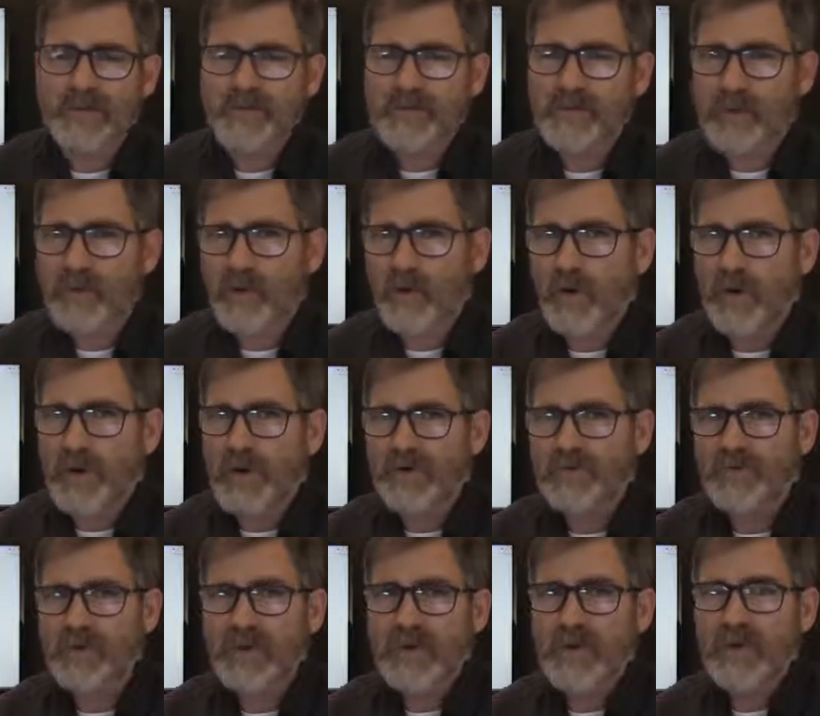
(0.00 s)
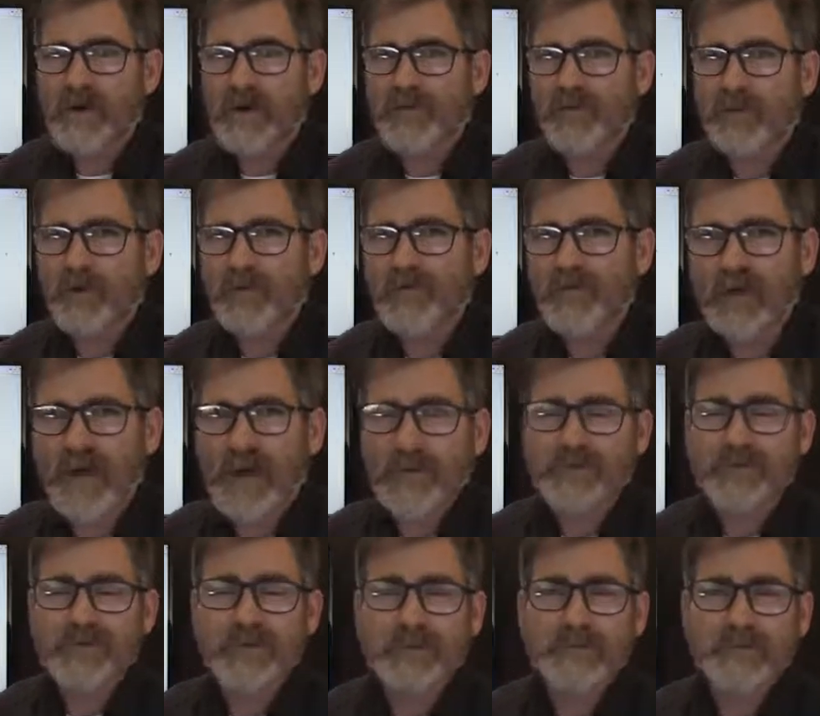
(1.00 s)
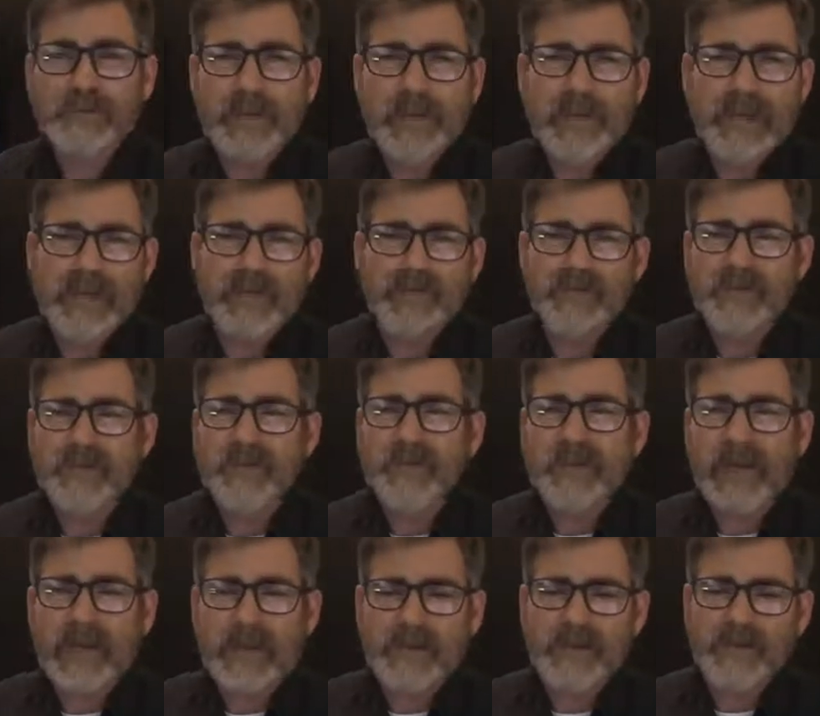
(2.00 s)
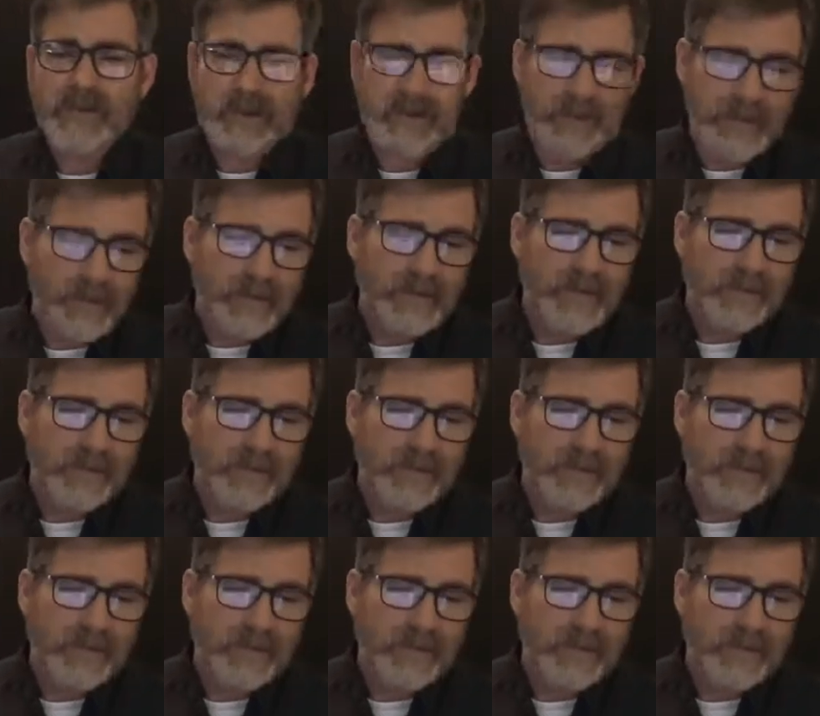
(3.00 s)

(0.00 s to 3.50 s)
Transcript: Sukhois of all types, the MiGs, you name it.